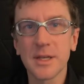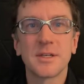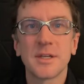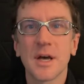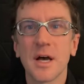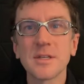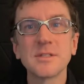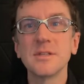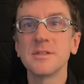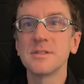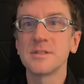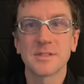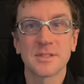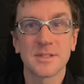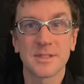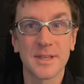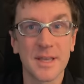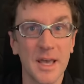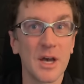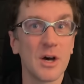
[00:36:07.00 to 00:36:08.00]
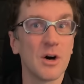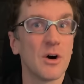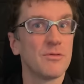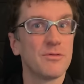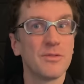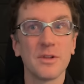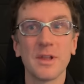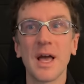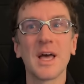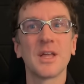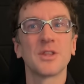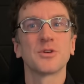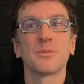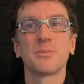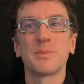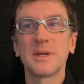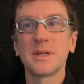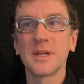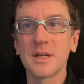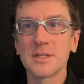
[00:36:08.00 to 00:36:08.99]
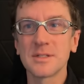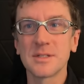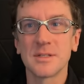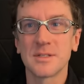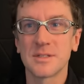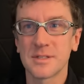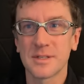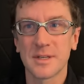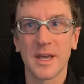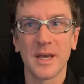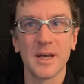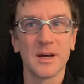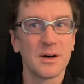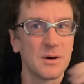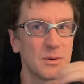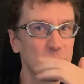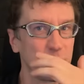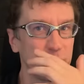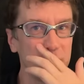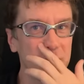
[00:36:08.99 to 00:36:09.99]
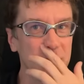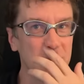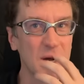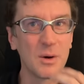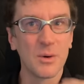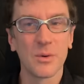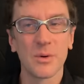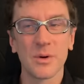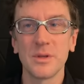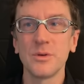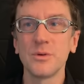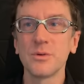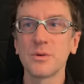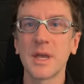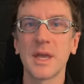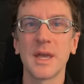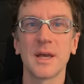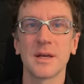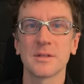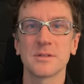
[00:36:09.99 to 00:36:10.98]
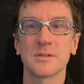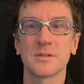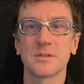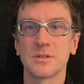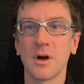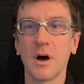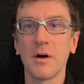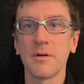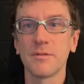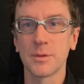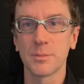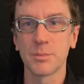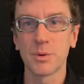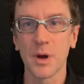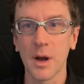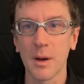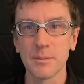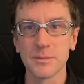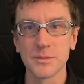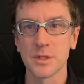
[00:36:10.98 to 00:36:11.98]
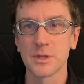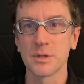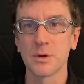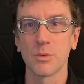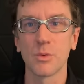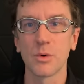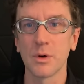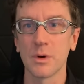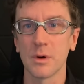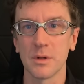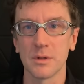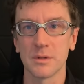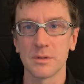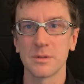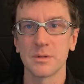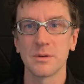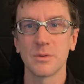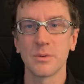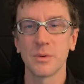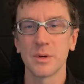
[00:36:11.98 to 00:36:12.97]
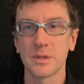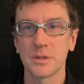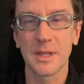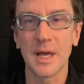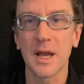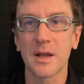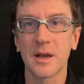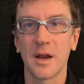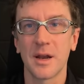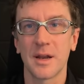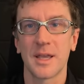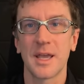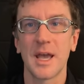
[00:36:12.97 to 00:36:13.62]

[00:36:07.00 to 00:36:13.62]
doesn't scale. Philanthropy doesn't scale. You know, you can't solve the problems in the world with that kind of